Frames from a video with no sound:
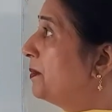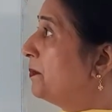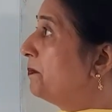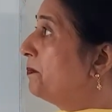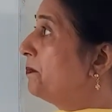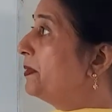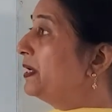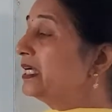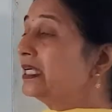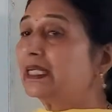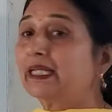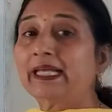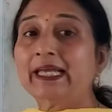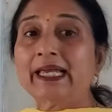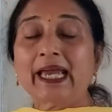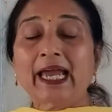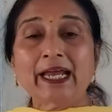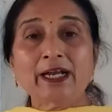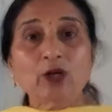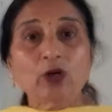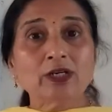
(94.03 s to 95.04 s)
but
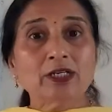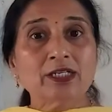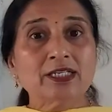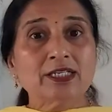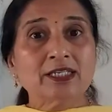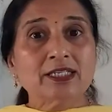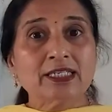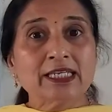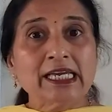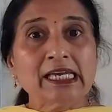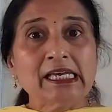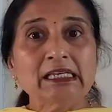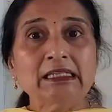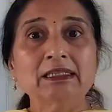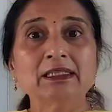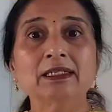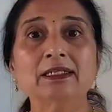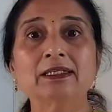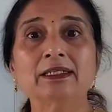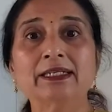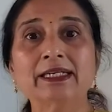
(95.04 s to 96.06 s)
cannot see
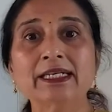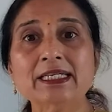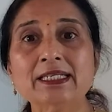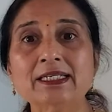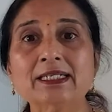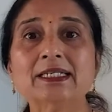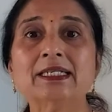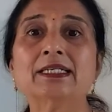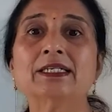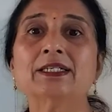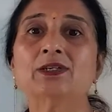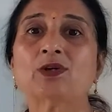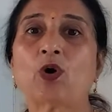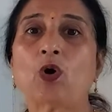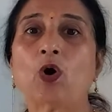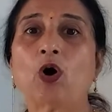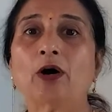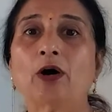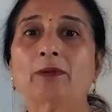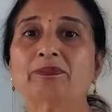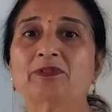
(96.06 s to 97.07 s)
the distant
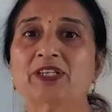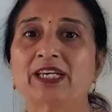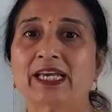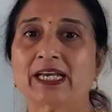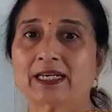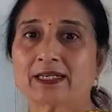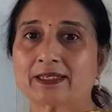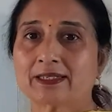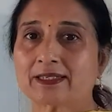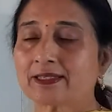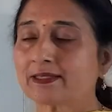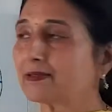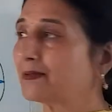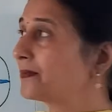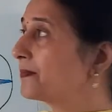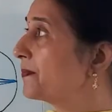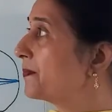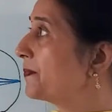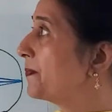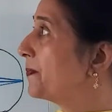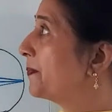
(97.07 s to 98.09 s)
objects
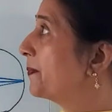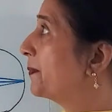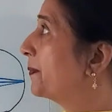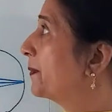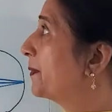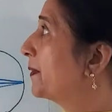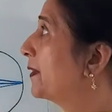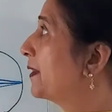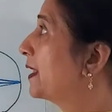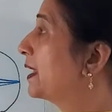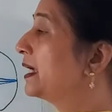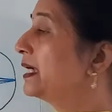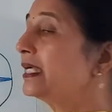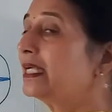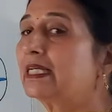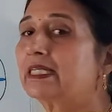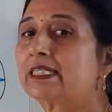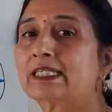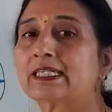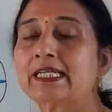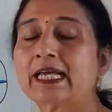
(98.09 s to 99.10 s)

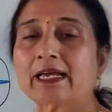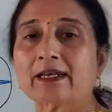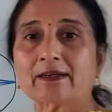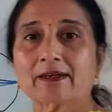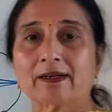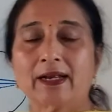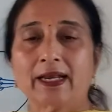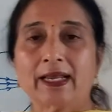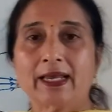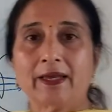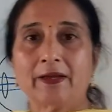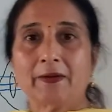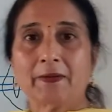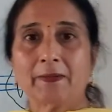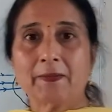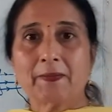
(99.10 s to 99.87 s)
distinctly.